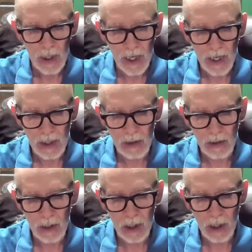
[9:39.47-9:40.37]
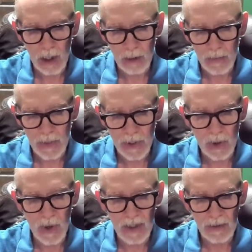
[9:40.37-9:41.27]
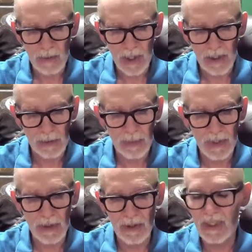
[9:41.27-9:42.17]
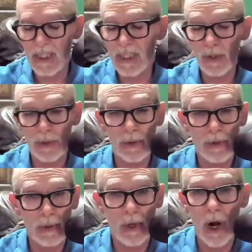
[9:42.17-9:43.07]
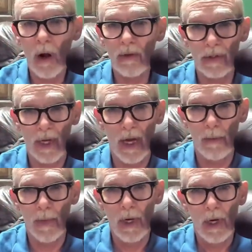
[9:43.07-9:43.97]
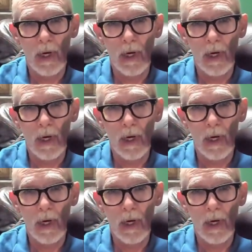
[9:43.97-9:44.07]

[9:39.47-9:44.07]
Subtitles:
And, I speak to teachers all the time,